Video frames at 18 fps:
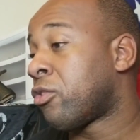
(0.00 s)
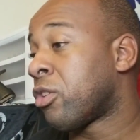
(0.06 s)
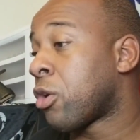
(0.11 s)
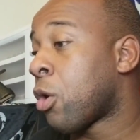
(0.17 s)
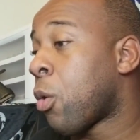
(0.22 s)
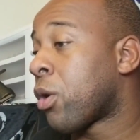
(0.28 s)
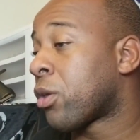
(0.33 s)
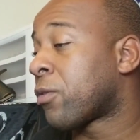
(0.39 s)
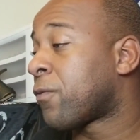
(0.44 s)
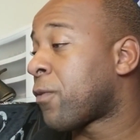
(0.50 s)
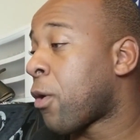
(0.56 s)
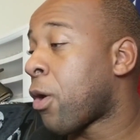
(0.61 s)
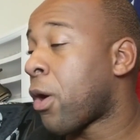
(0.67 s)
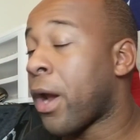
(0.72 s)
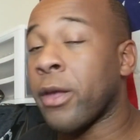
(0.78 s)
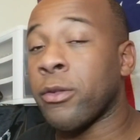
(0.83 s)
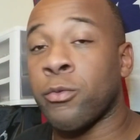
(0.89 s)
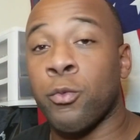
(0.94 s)
to go as
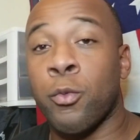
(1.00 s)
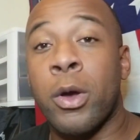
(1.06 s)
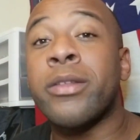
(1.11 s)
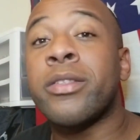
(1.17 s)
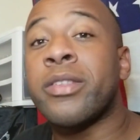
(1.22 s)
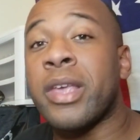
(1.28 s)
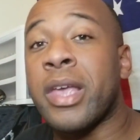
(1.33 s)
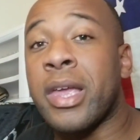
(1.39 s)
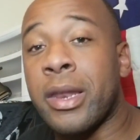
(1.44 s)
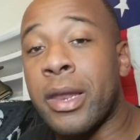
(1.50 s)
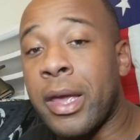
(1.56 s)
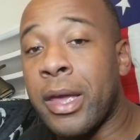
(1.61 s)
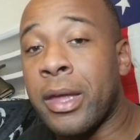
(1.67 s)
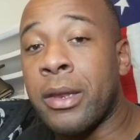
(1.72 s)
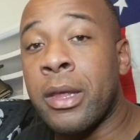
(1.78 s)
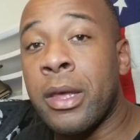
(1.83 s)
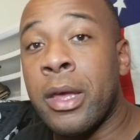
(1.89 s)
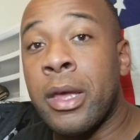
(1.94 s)
far as one
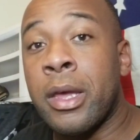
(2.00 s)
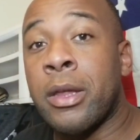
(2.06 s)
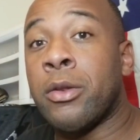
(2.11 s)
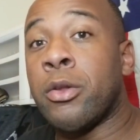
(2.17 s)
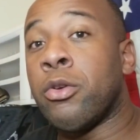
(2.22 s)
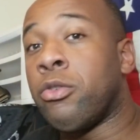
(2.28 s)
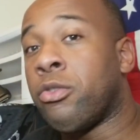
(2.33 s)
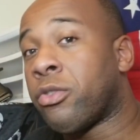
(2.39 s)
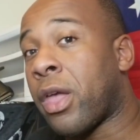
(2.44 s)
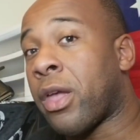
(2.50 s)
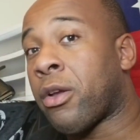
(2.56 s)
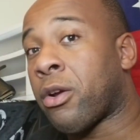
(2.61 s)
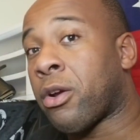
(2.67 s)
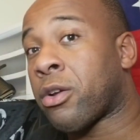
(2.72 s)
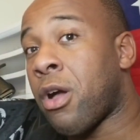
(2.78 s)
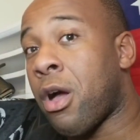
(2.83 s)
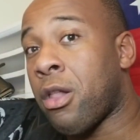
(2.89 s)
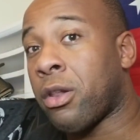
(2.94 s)
CNN news
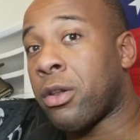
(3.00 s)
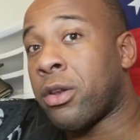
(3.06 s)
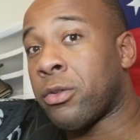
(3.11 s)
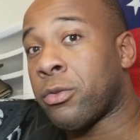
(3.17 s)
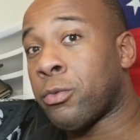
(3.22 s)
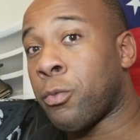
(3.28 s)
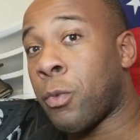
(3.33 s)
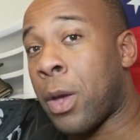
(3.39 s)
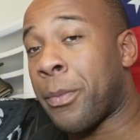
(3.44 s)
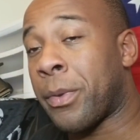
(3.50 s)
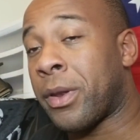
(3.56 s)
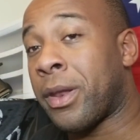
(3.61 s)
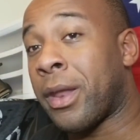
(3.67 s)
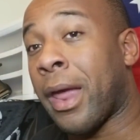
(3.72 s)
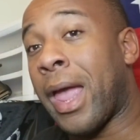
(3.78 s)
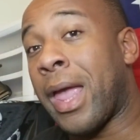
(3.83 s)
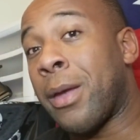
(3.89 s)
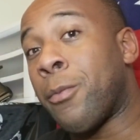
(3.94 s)
anchor calling this
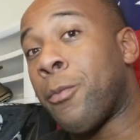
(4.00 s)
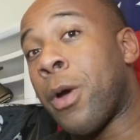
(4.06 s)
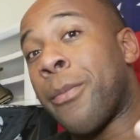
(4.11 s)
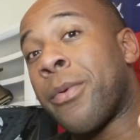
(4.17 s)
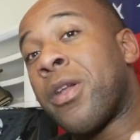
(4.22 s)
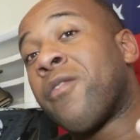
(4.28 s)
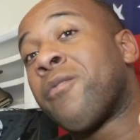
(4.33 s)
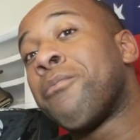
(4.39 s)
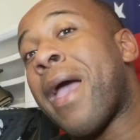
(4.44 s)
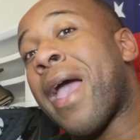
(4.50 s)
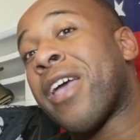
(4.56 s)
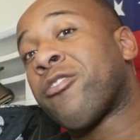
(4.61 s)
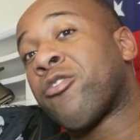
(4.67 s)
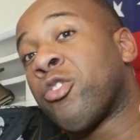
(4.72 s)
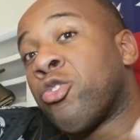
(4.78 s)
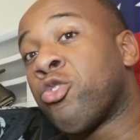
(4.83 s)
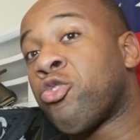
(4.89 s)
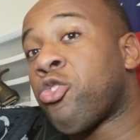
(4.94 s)
weapon a weapon of
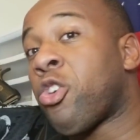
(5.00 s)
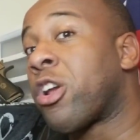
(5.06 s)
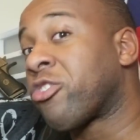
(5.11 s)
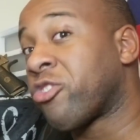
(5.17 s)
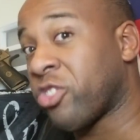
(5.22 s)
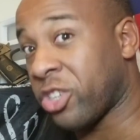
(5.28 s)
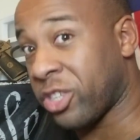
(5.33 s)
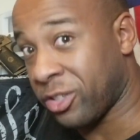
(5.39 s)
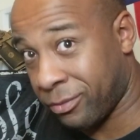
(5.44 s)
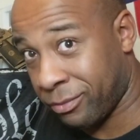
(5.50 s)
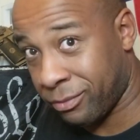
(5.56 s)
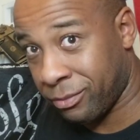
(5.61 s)
mass destruction.